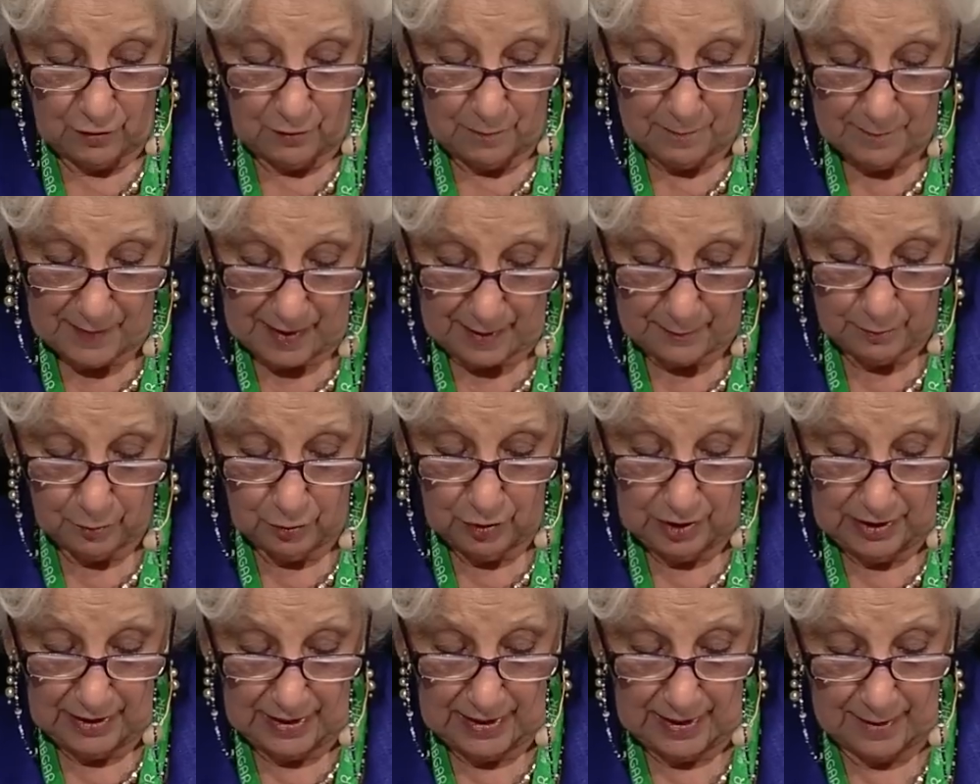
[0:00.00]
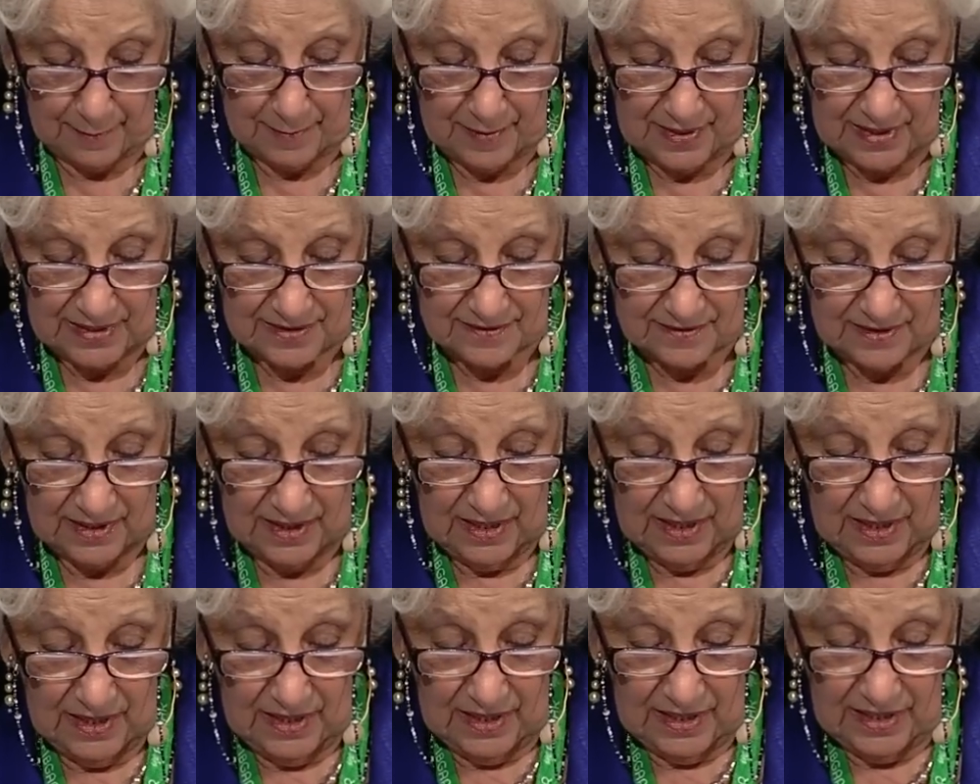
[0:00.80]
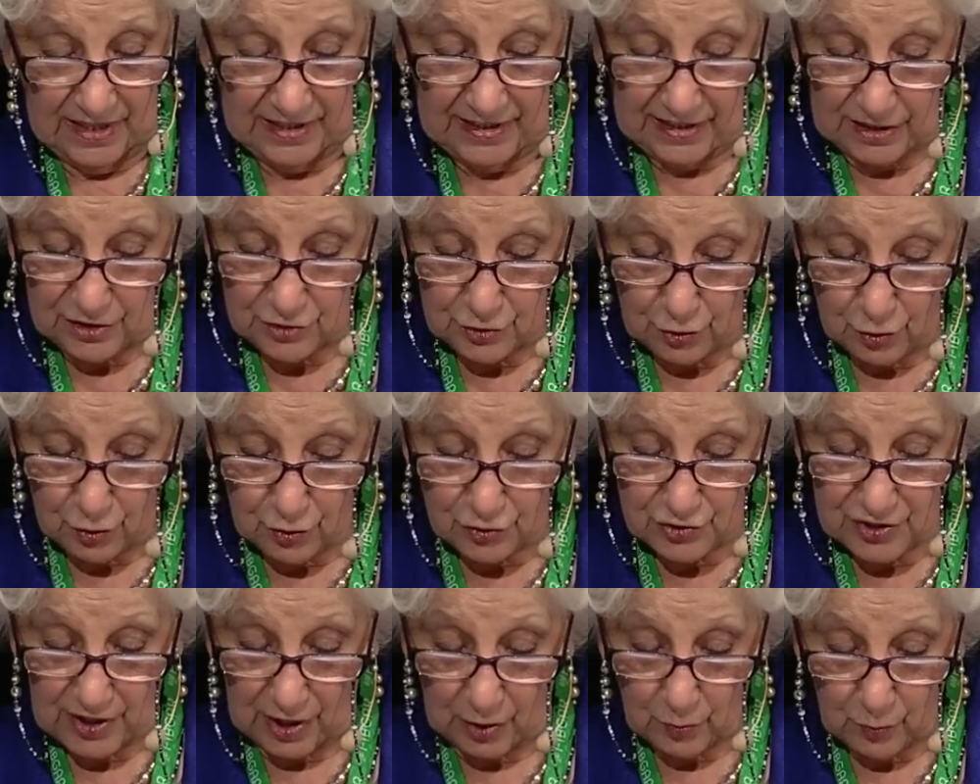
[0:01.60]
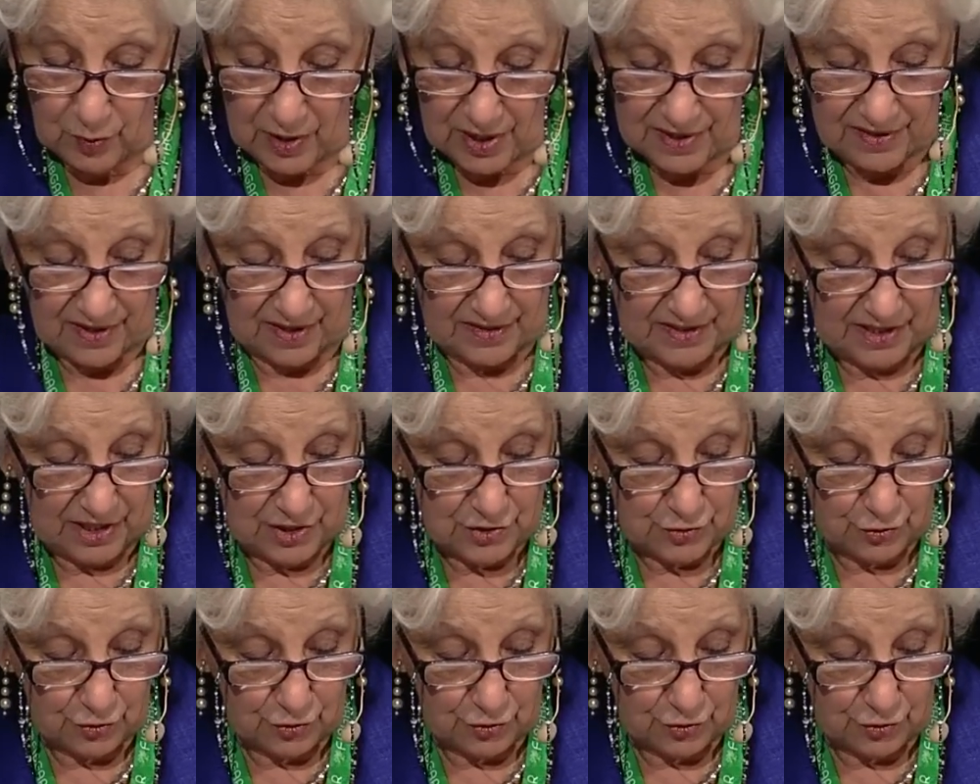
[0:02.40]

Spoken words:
on citizens, that forgets about the least